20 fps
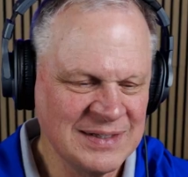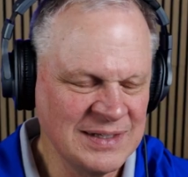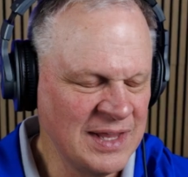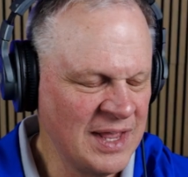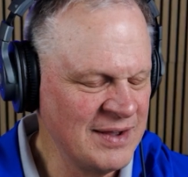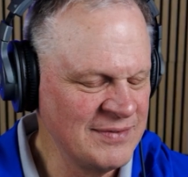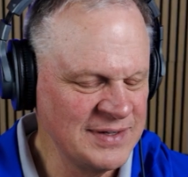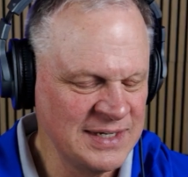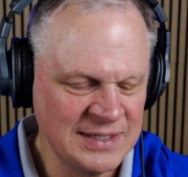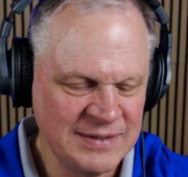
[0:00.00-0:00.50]

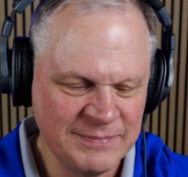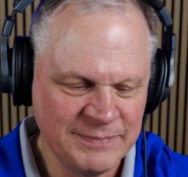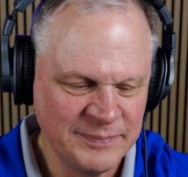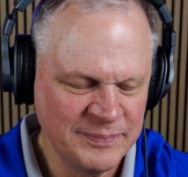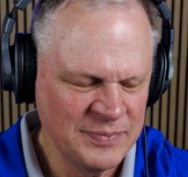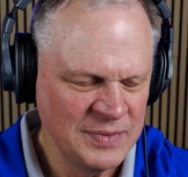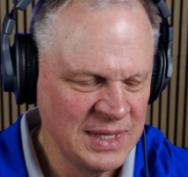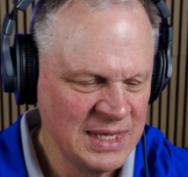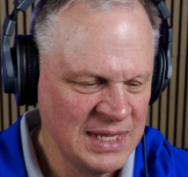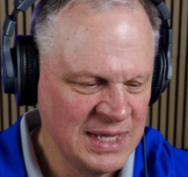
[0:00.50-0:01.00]
Love it.
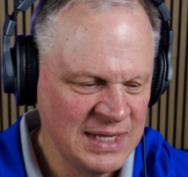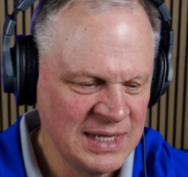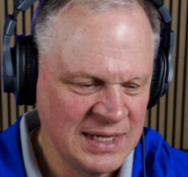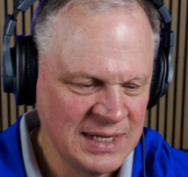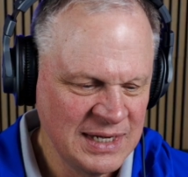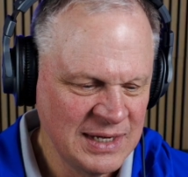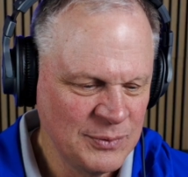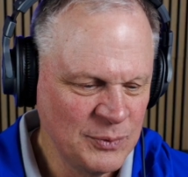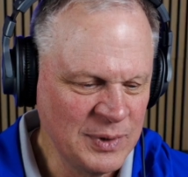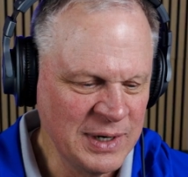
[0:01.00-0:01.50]

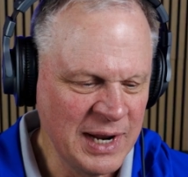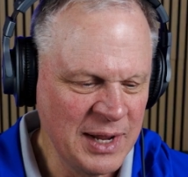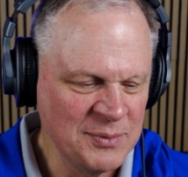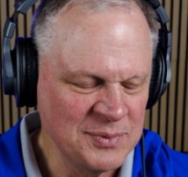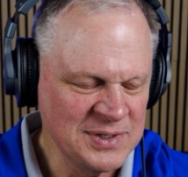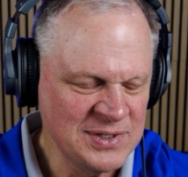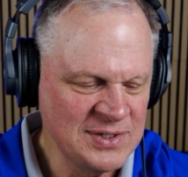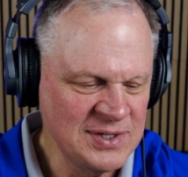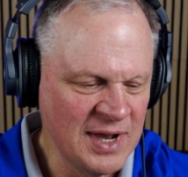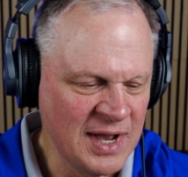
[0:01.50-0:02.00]
When I
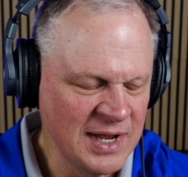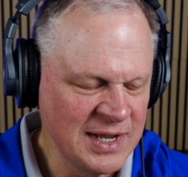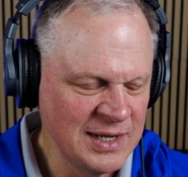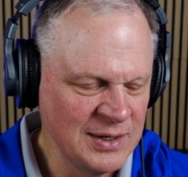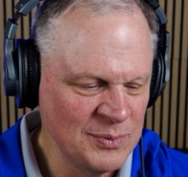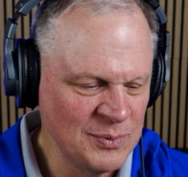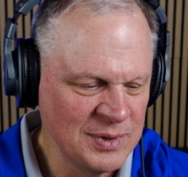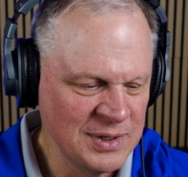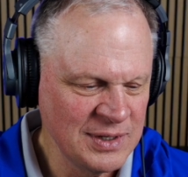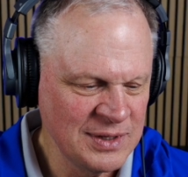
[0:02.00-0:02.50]
was
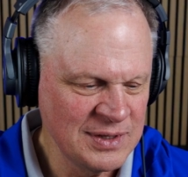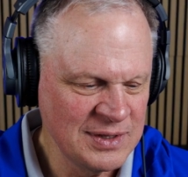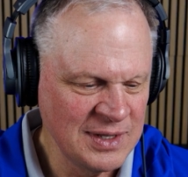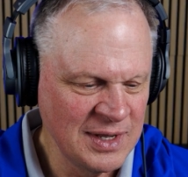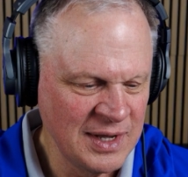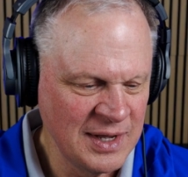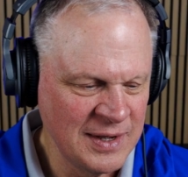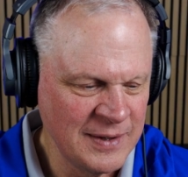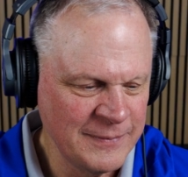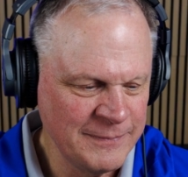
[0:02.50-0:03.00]
talking with
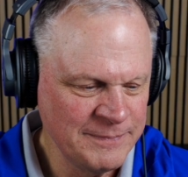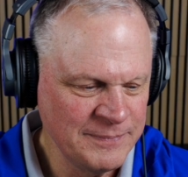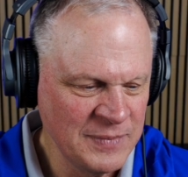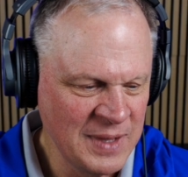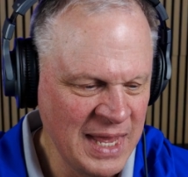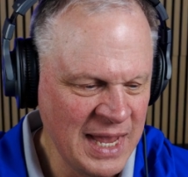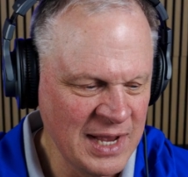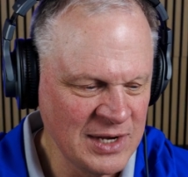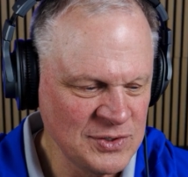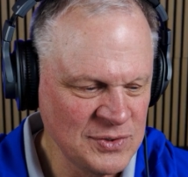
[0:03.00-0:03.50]

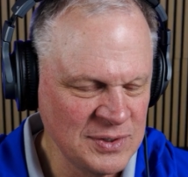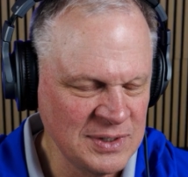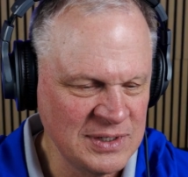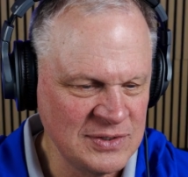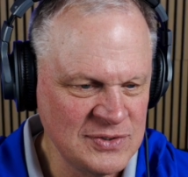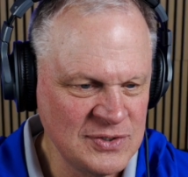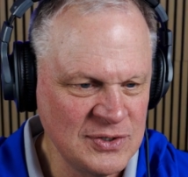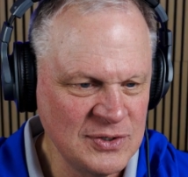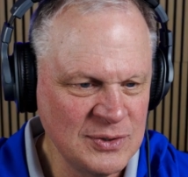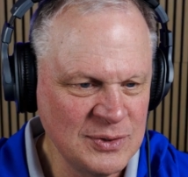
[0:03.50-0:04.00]
actually
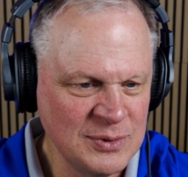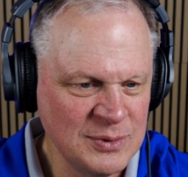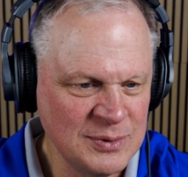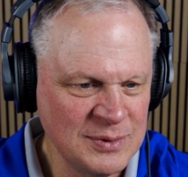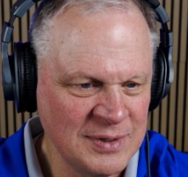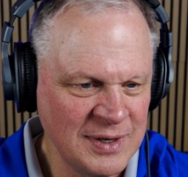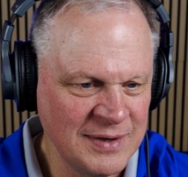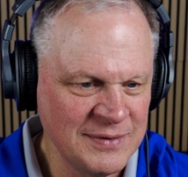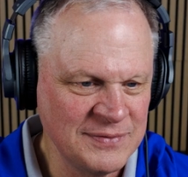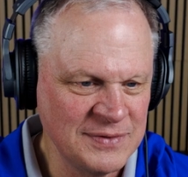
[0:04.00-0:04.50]

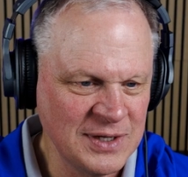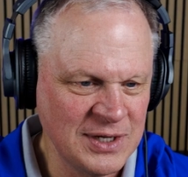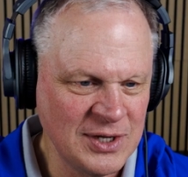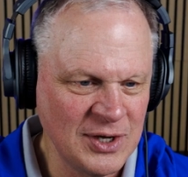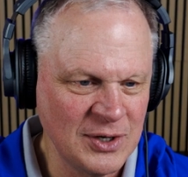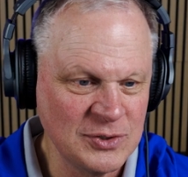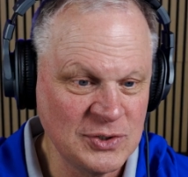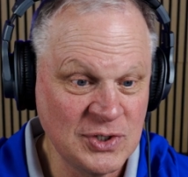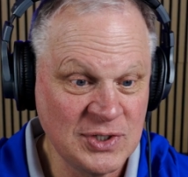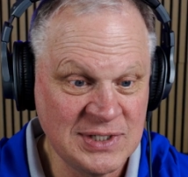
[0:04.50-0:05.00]
two of the
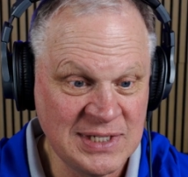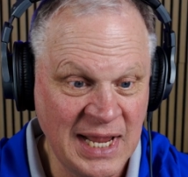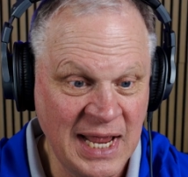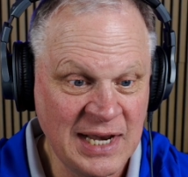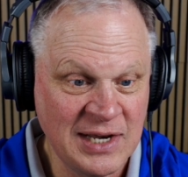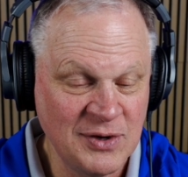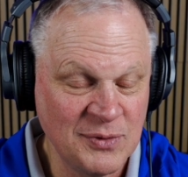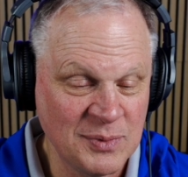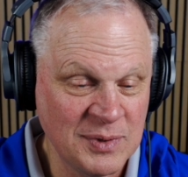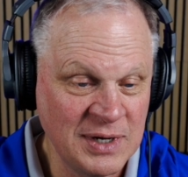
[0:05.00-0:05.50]
coaches,
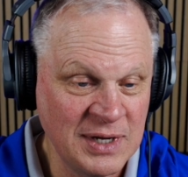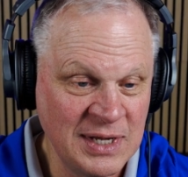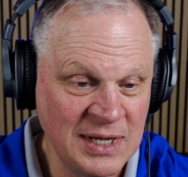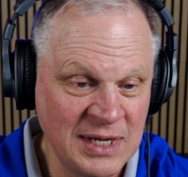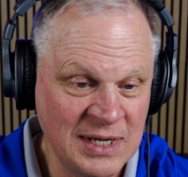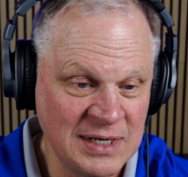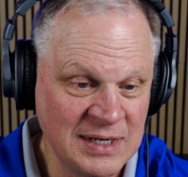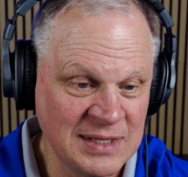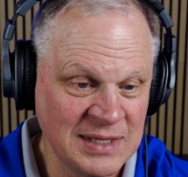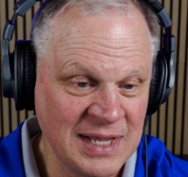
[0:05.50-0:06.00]
Andy
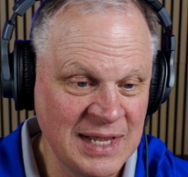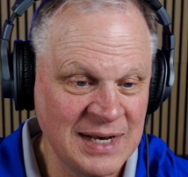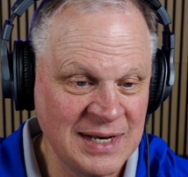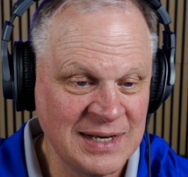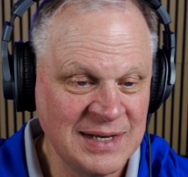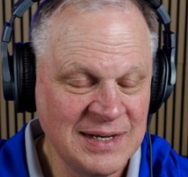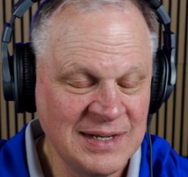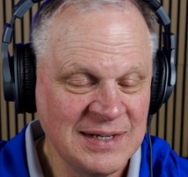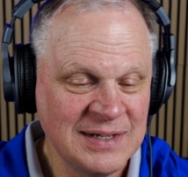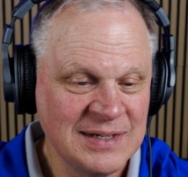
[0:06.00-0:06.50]
Reid and then
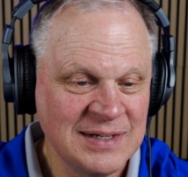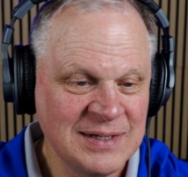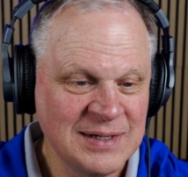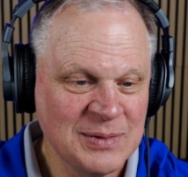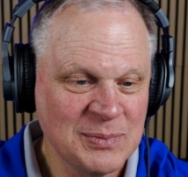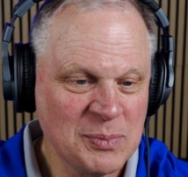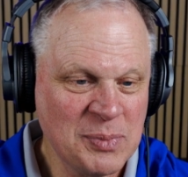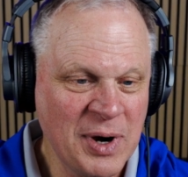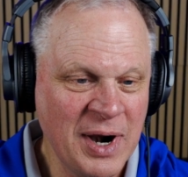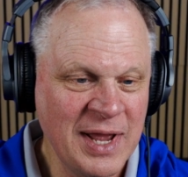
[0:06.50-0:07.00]

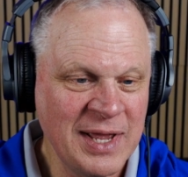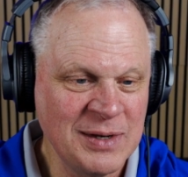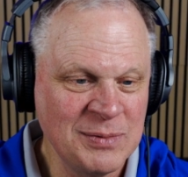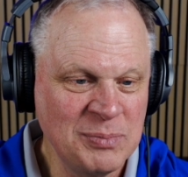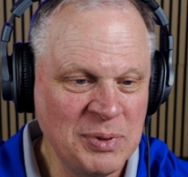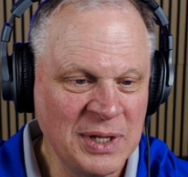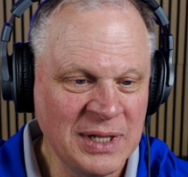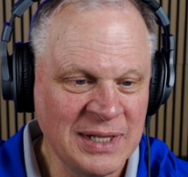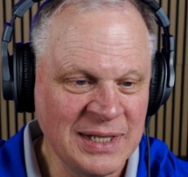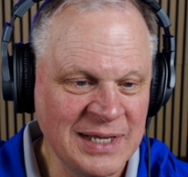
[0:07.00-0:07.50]
Brian
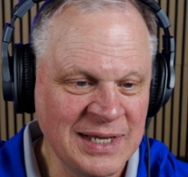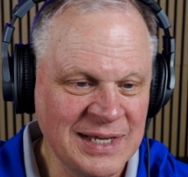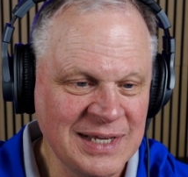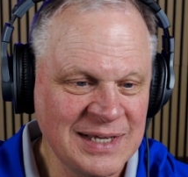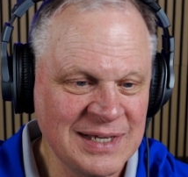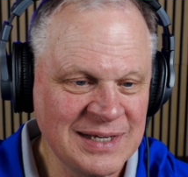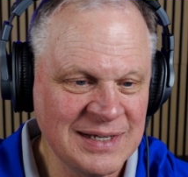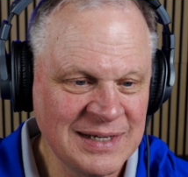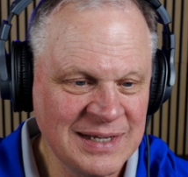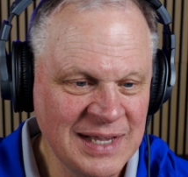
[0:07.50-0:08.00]
Billick
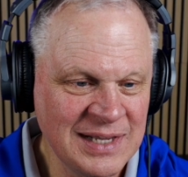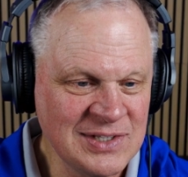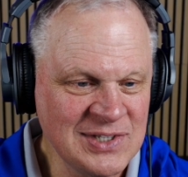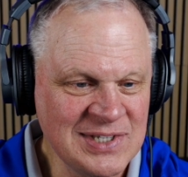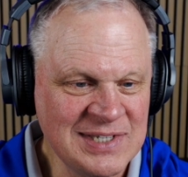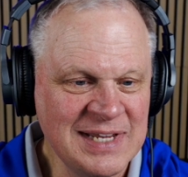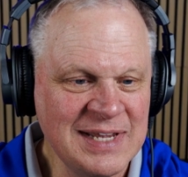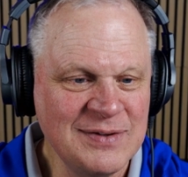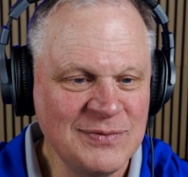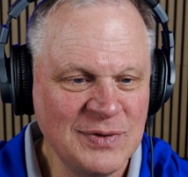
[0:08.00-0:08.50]
and
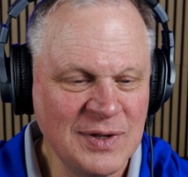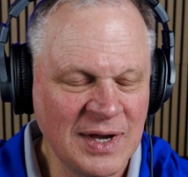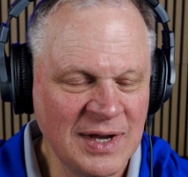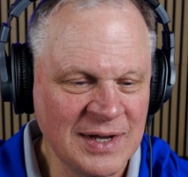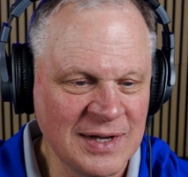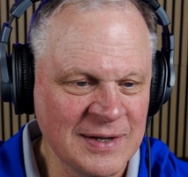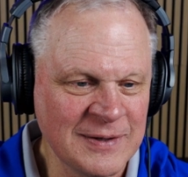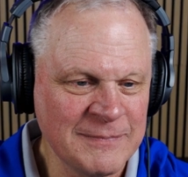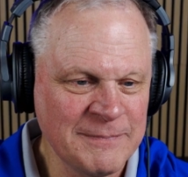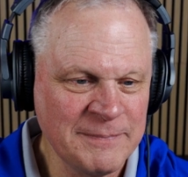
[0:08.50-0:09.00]
Steve
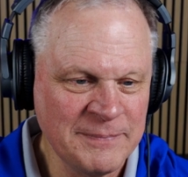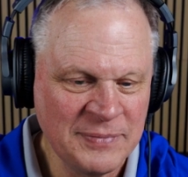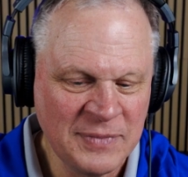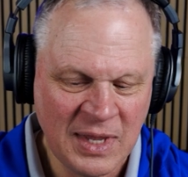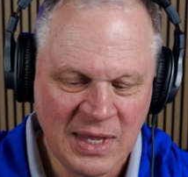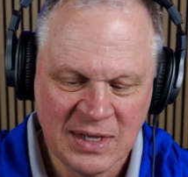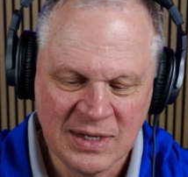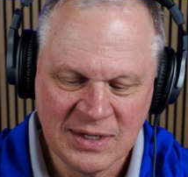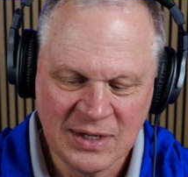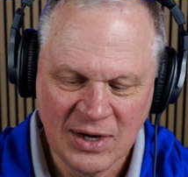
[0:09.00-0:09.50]
Young,
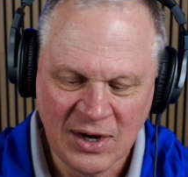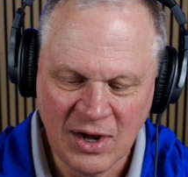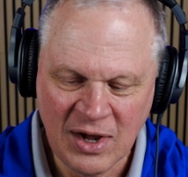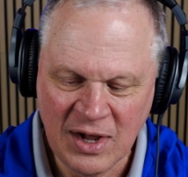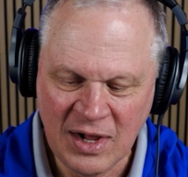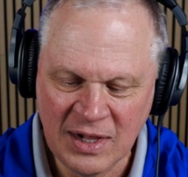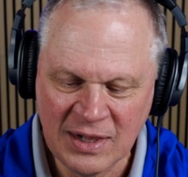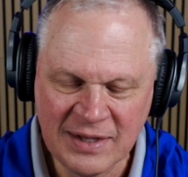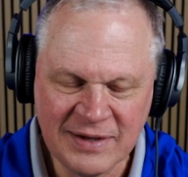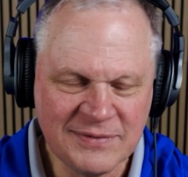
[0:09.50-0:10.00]

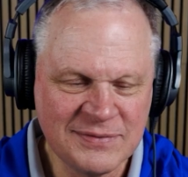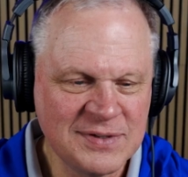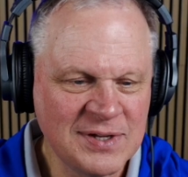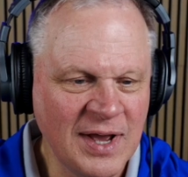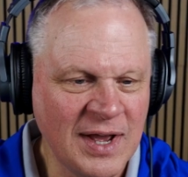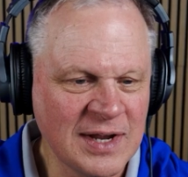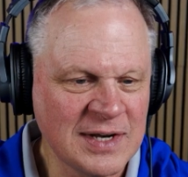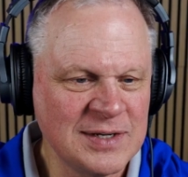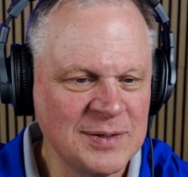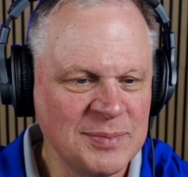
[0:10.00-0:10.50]
all have
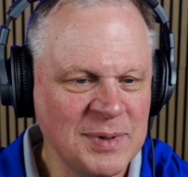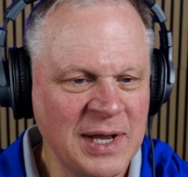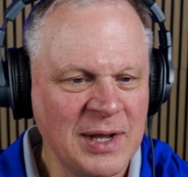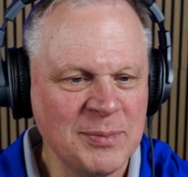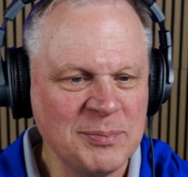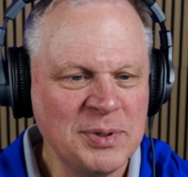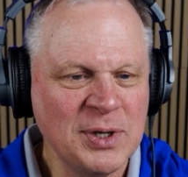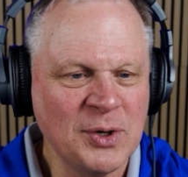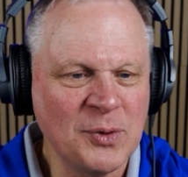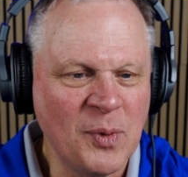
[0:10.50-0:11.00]
talked
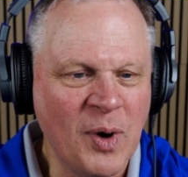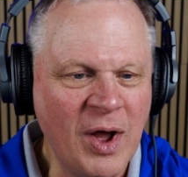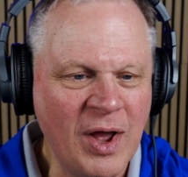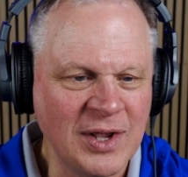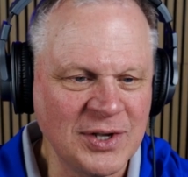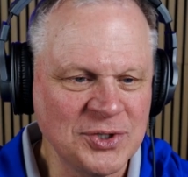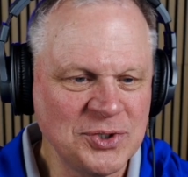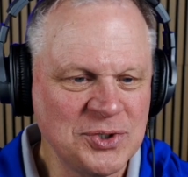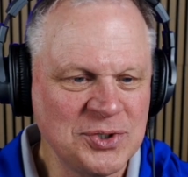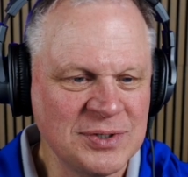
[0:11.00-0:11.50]
about Bill
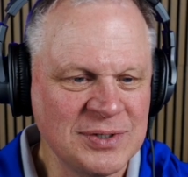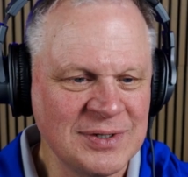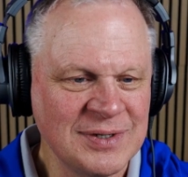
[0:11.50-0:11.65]
Walsh,